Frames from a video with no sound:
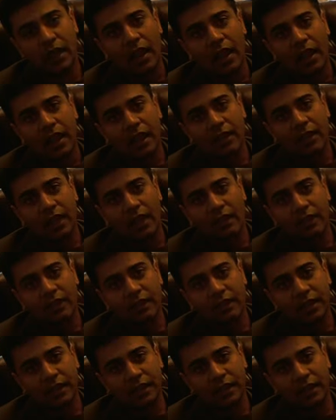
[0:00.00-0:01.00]
And having
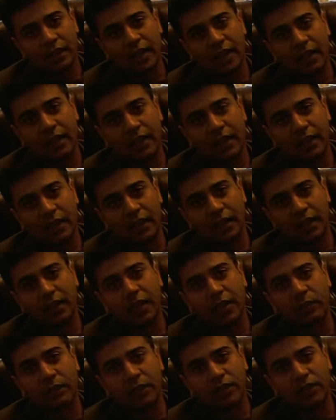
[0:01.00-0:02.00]
said that, again,
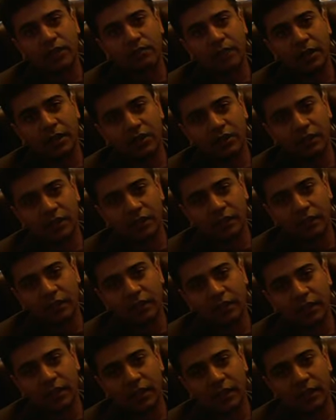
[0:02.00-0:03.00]
I'm going to mention the
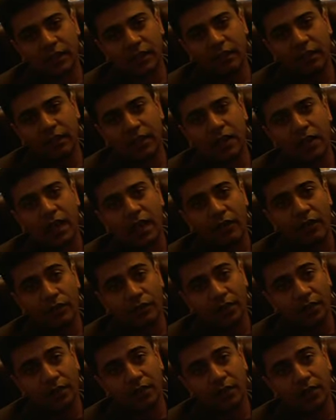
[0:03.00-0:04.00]
disclaimer.
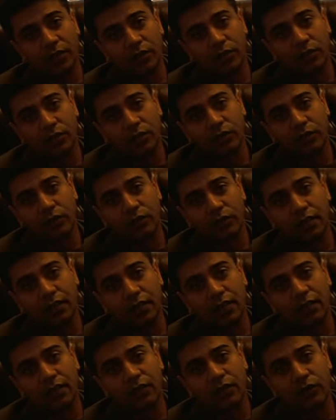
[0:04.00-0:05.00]
Everything that I told you today
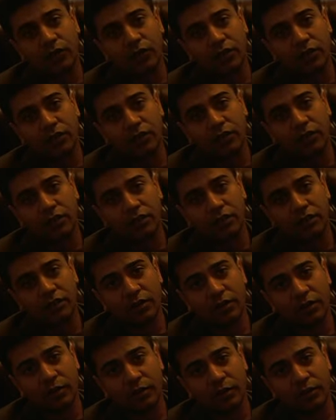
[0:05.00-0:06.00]
is for
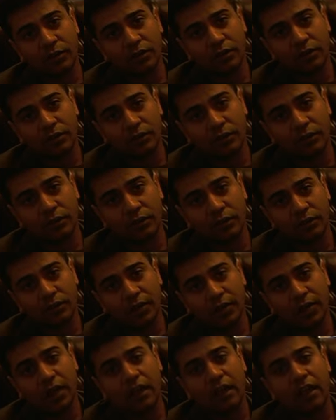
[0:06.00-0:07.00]
educational purposes
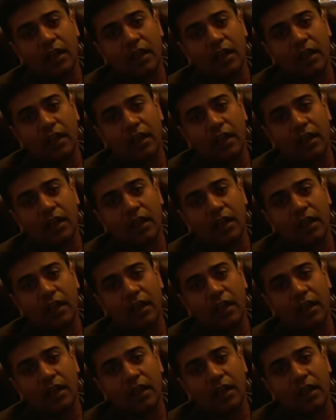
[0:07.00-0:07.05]
only.